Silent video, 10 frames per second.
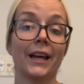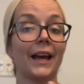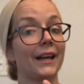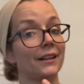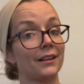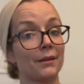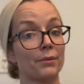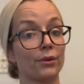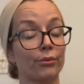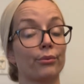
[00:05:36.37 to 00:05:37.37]
And then number
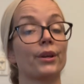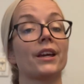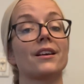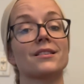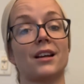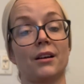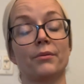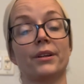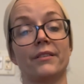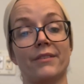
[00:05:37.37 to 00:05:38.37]
3 is I
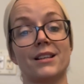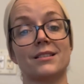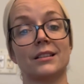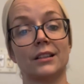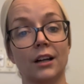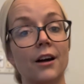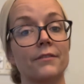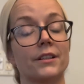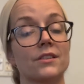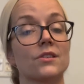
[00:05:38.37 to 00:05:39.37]
would invest in an
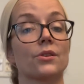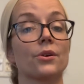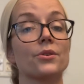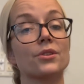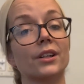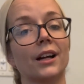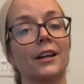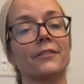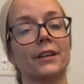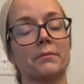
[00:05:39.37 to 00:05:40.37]
oven. So those are kind
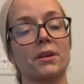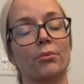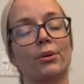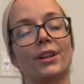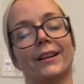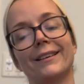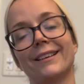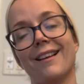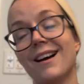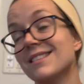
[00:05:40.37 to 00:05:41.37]
of like my 3. Then the
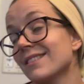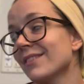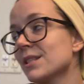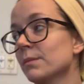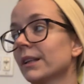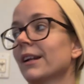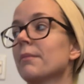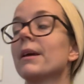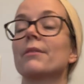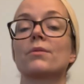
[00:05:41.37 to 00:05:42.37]
last investment that I
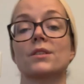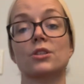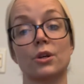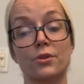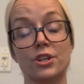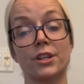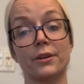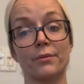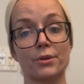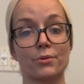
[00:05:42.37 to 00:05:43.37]
made was a dough
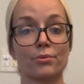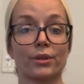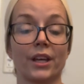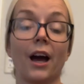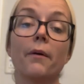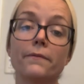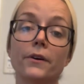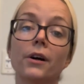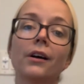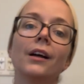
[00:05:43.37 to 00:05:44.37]
sheeter, which was really
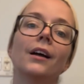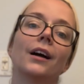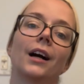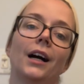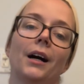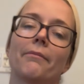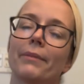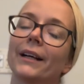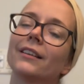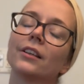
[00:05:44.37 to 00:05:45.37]
helpful.
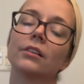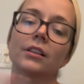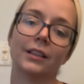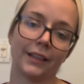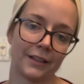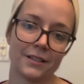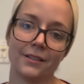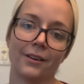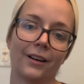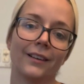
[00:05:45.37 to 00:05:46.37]
But you'll get
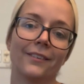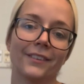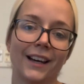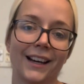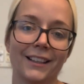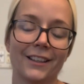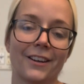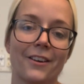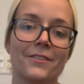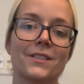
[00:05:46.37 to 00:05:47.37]
to all of that, you
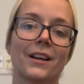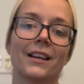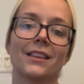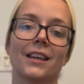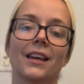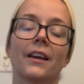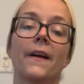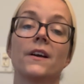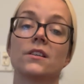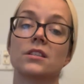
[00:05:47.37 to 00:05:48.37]
know? So I think
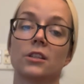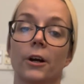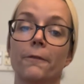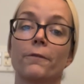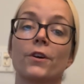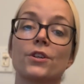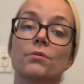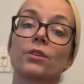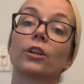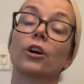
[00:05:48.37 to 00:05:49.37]
start first
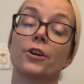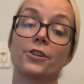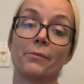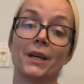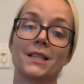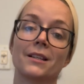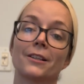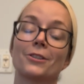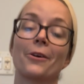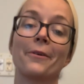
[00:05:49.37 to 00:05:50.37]
with a larger mixer.
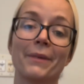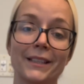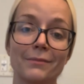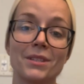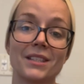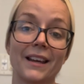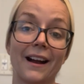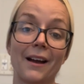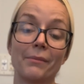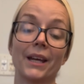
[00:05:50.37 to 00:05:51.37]
Don't make the mistake
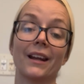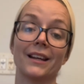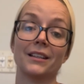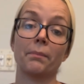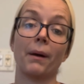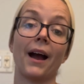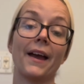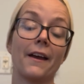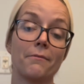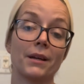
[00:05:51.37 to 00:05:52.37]
I made. I did buy
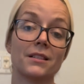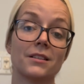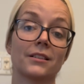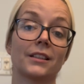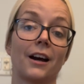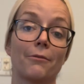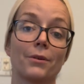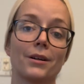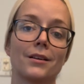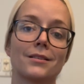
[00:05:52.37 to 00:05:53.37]
a mixer that
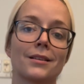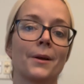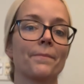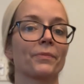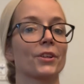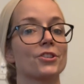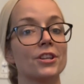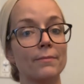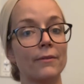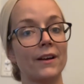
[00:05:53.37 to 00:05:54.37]
was
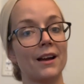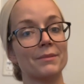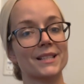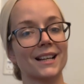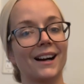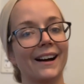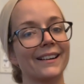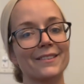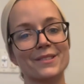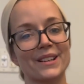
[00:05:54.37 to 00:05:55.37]
cheap of Amazon.
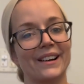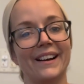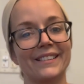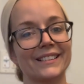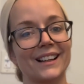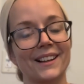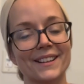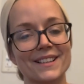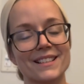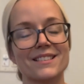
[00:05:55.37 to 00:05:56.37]
It was like $100.
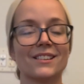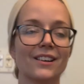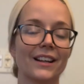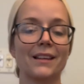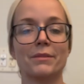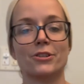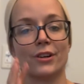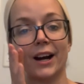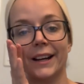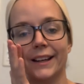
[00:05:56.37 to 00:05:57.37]
I was like, all right, let me
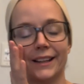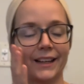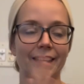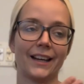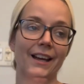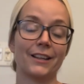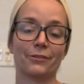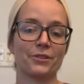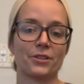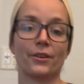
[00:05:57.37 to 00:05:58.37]
try it. And I had to
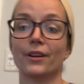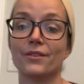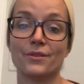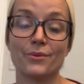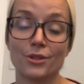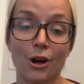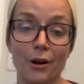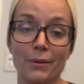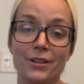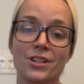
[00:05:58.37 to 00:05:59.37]
return it because it was
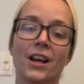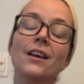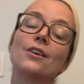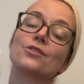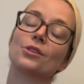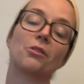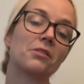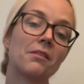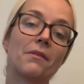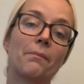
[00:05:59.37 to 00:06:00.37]
garbage. So don't
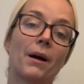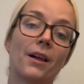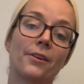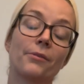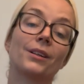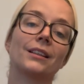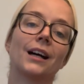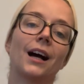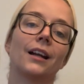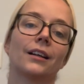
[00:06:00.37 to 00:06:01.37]
even bother with
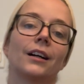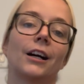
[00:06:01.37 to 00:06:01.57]
that.